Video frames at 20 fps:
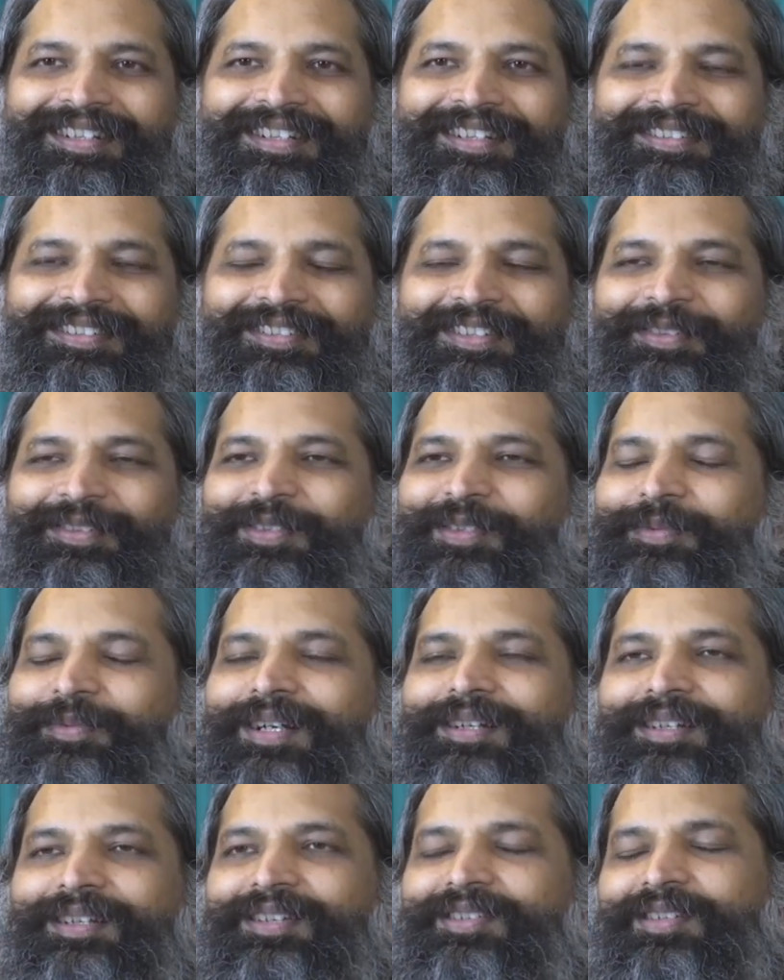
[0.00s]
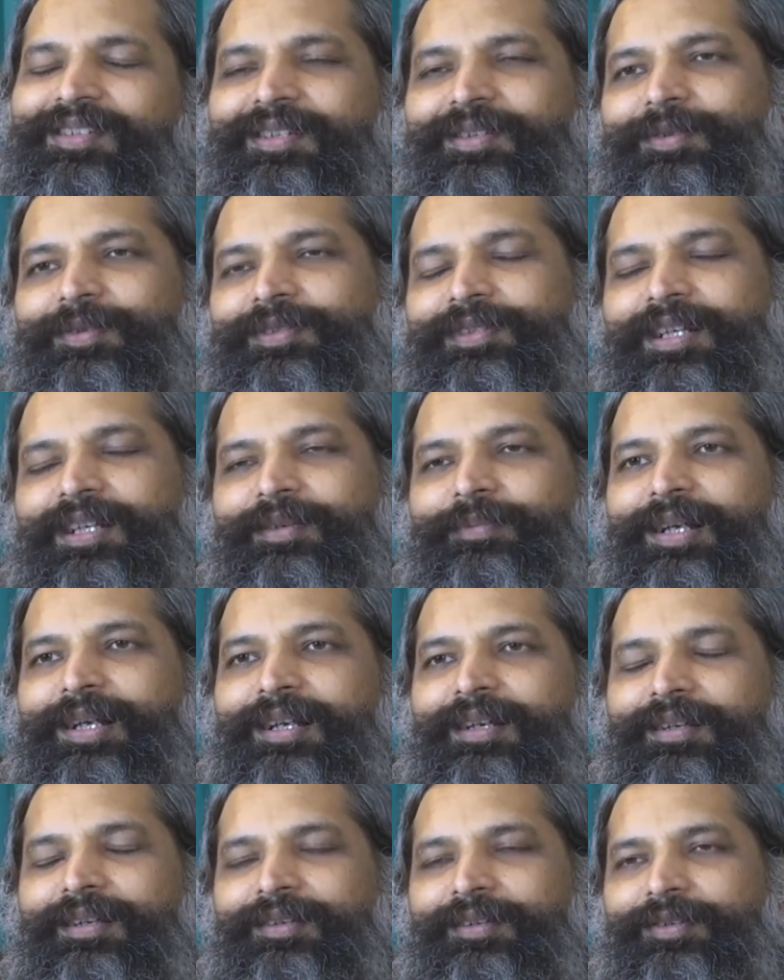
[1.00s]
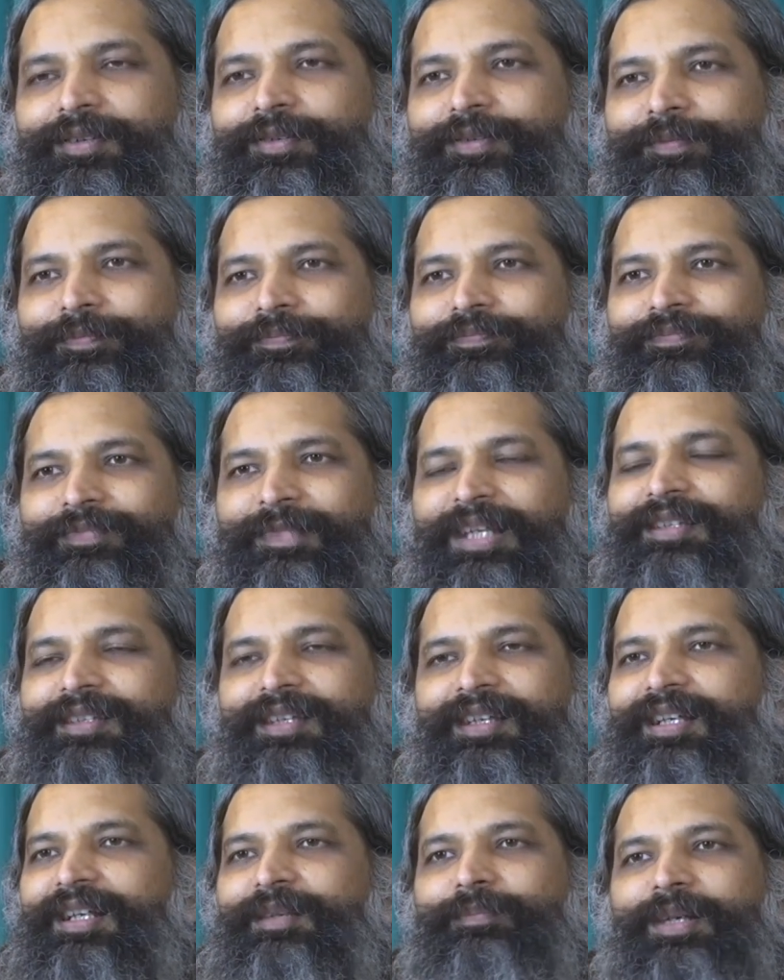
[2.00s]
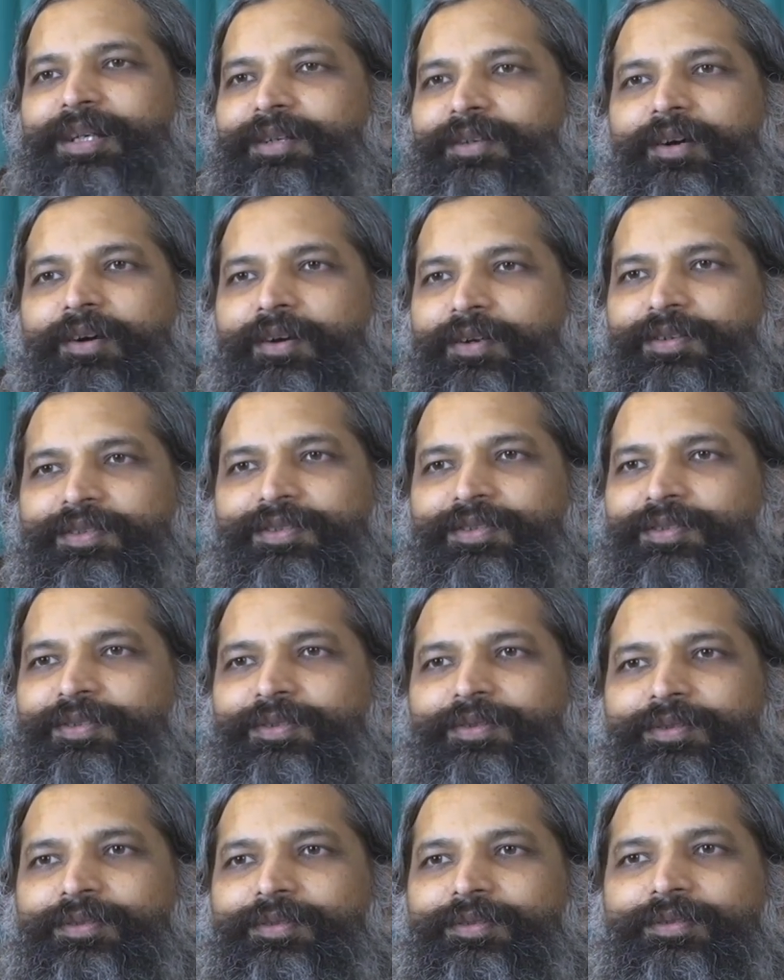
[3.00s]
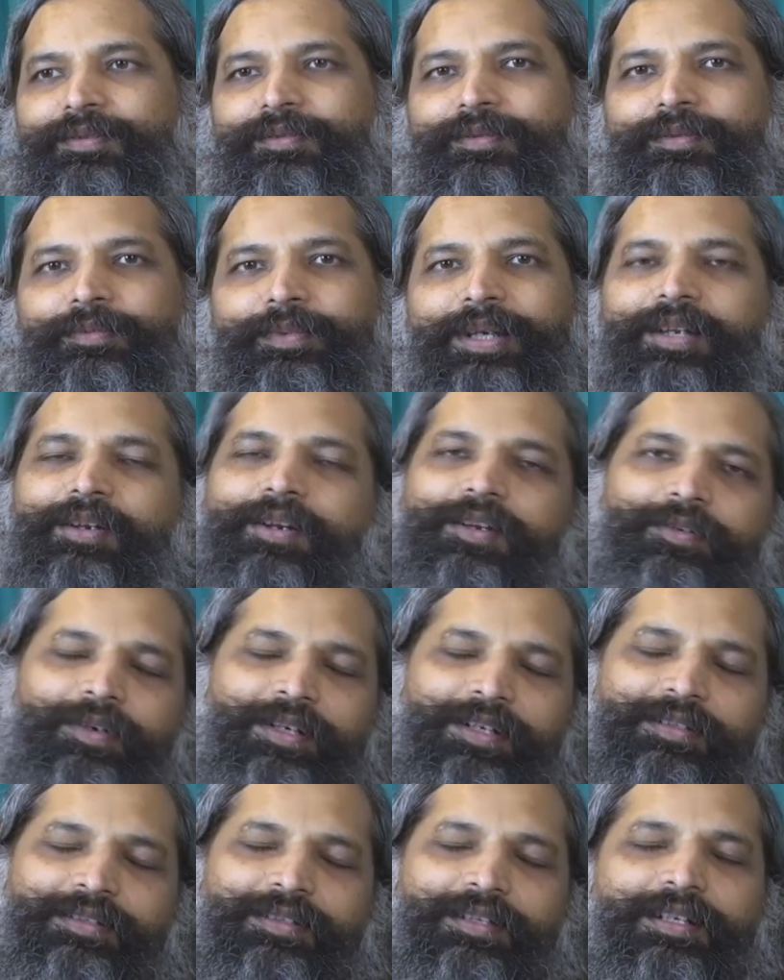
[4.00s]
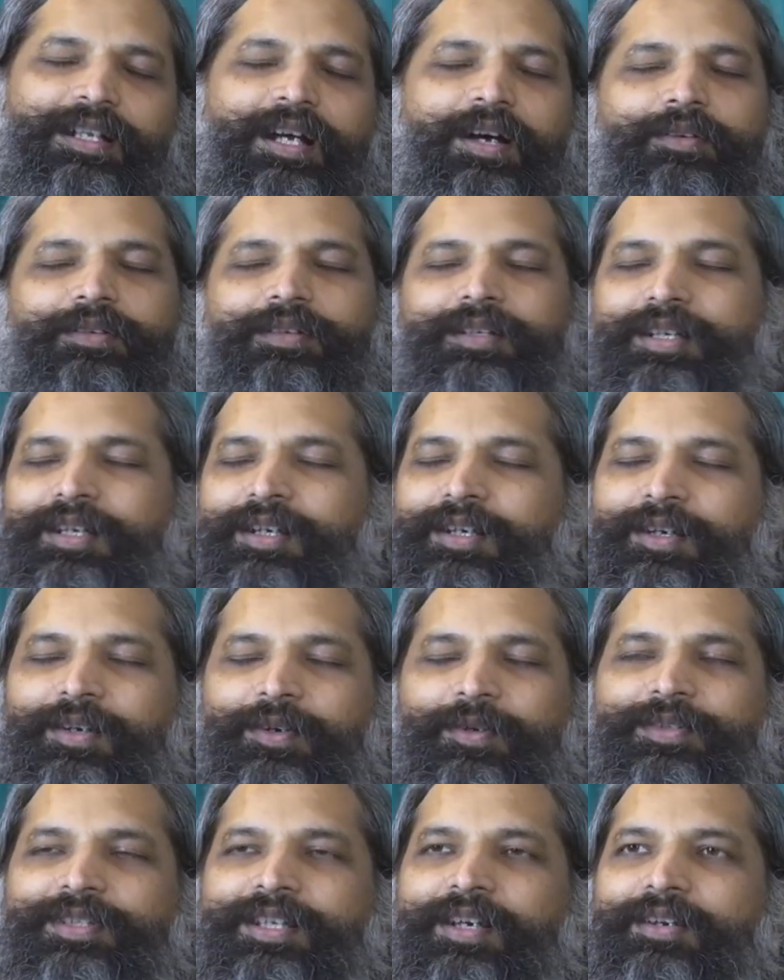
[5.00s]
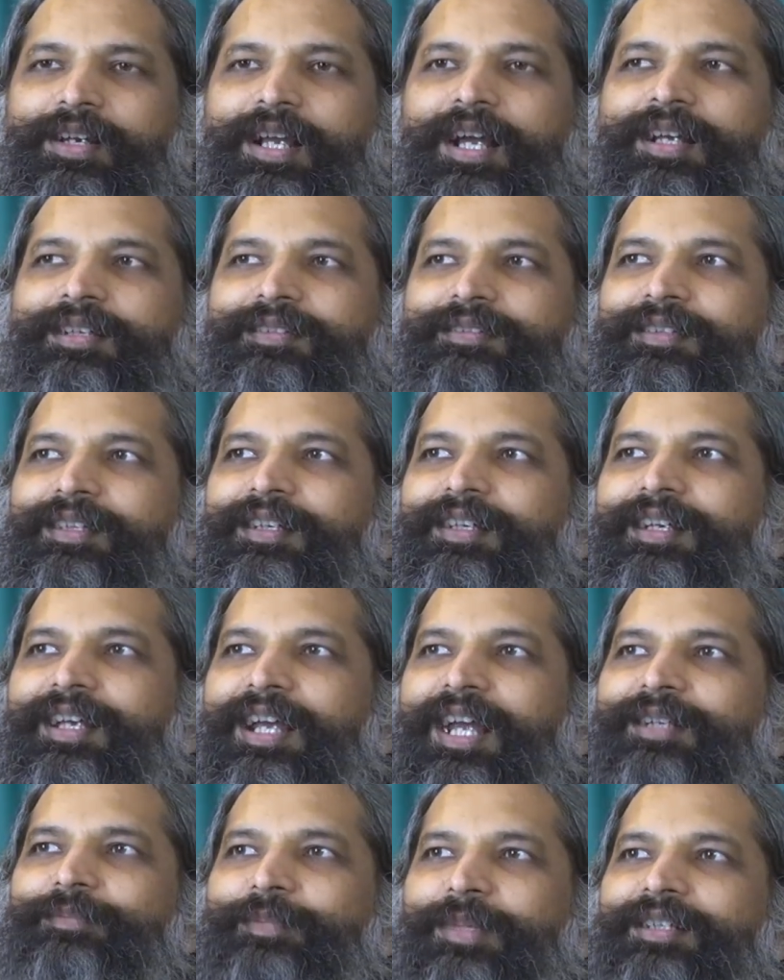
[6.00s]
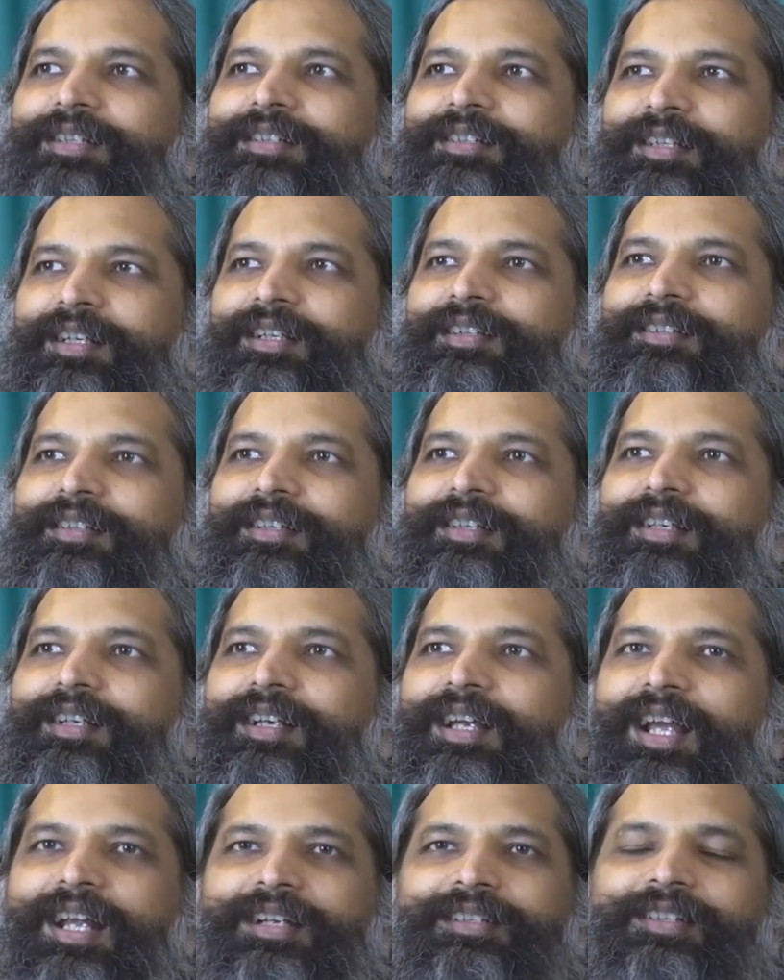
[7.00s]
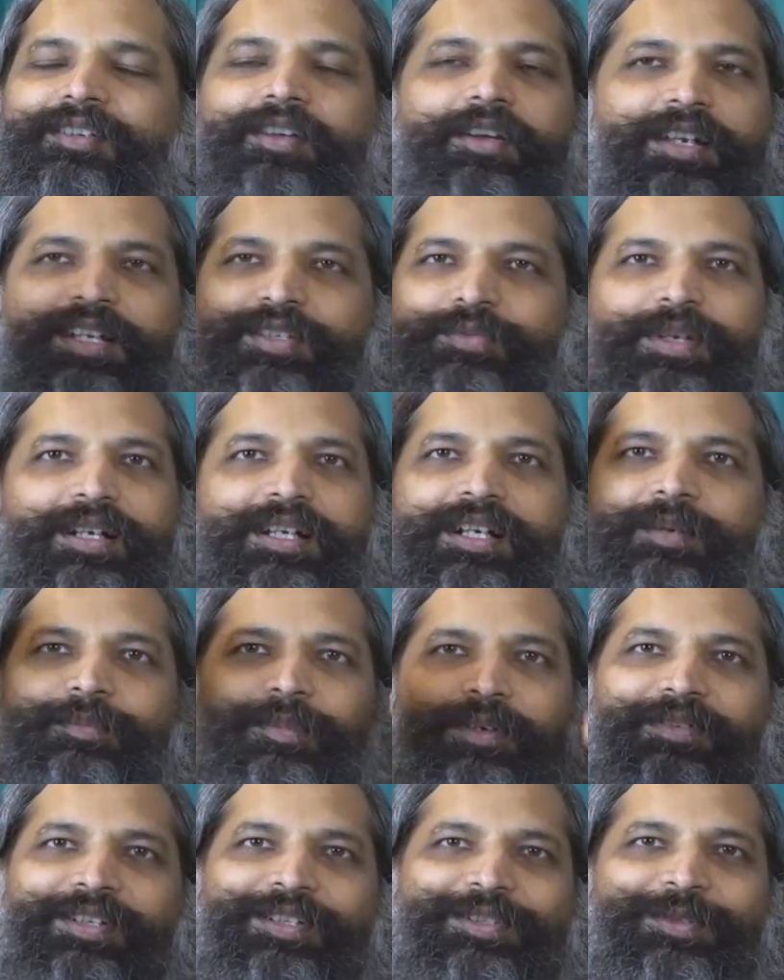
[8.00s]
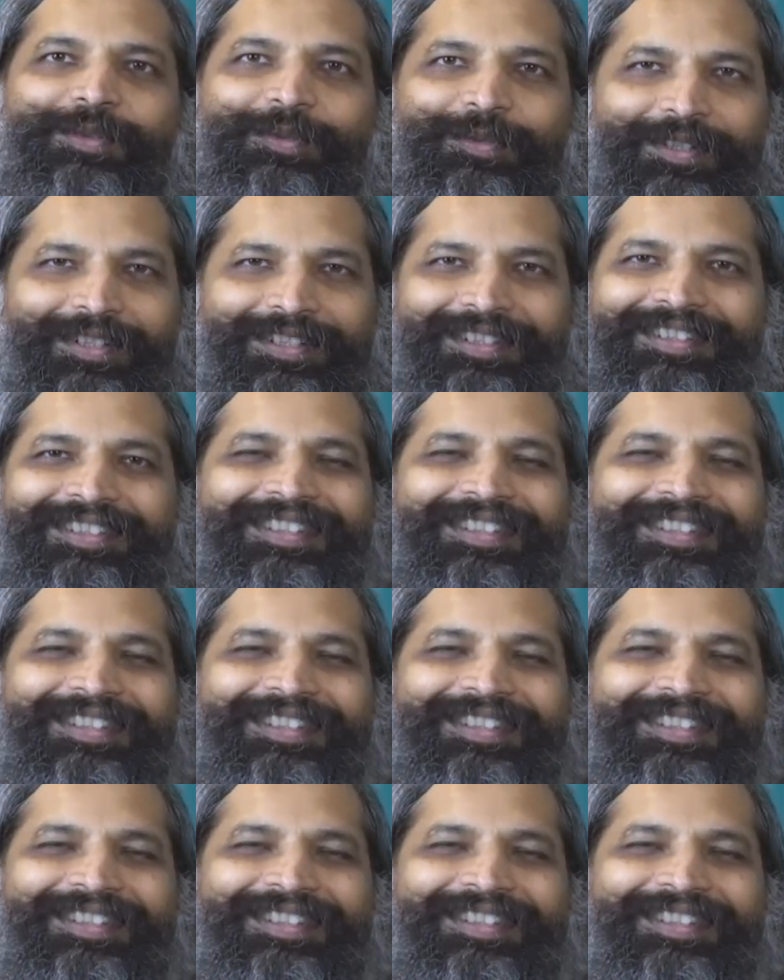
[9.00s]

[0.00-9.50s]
So there was one teacher who said, Well, you know, nothing can be taught. So we are all going to sit down, close our eyes, and meditate, and the knowledge will come of its own.